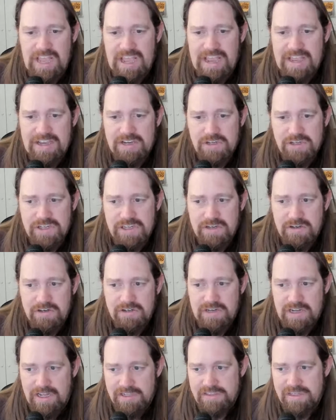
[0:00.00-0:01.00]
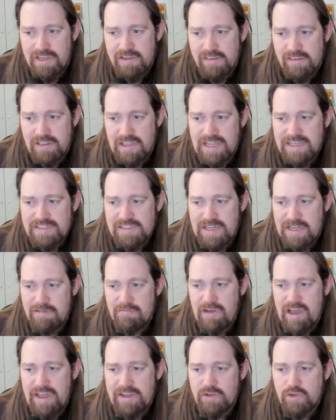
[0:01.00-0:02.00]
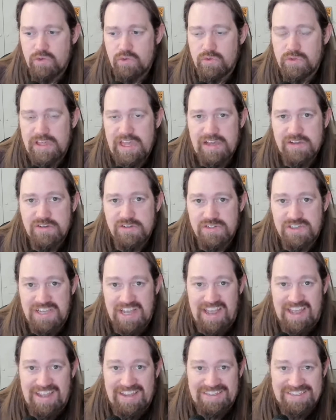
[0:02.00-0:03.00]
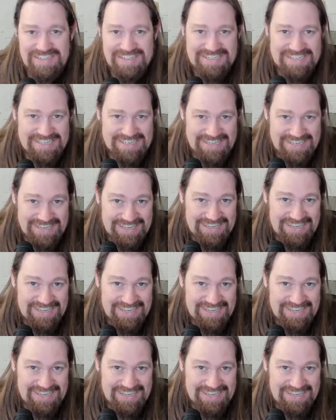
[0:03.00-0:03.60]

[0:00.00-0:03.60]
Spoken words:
I actually could not tell you the last time I truly exercised.